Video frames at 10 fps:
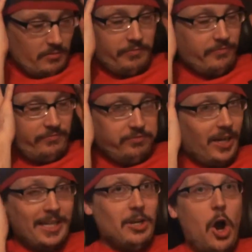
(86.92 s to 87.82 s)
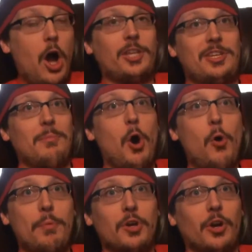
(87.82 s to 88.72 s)
Fucking awesome
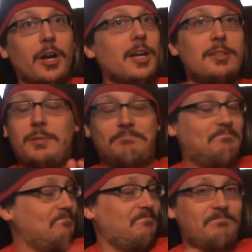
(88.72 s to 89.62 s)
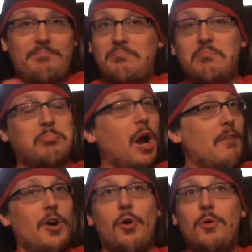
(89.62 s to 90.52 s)
opener.
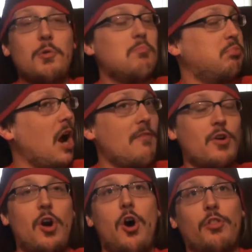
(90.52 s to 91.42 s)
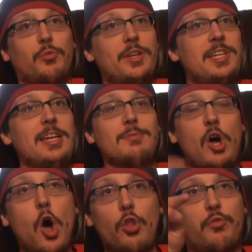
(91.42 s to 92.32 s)
Bravo. Bravo to all three teams.
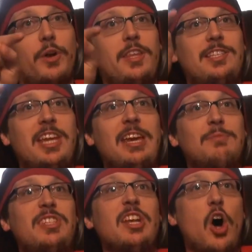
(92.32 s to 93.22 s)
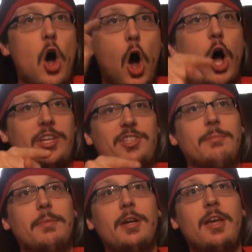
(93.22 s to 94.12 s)
All three of these teams did
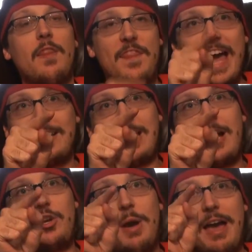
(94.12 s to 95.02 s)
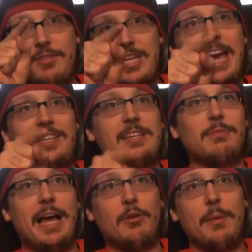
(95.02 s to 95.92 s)
awesome. That is how you have a tag team
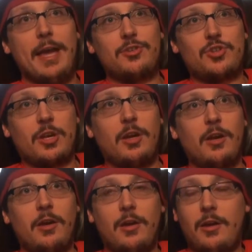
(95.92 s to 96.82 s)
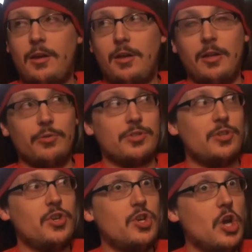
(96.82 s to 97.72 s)
ladder match. There's
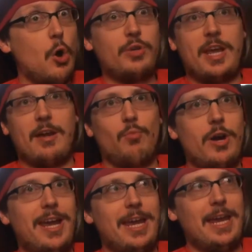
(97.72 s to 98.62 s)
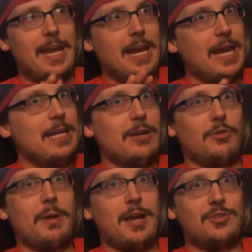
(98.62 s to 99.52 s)
no damn way any other
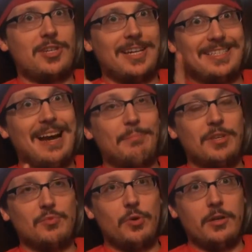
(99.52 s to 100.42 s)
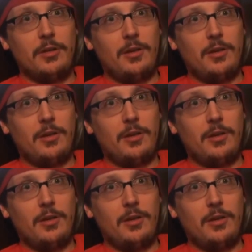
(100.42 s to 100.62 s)
match is going to top this one.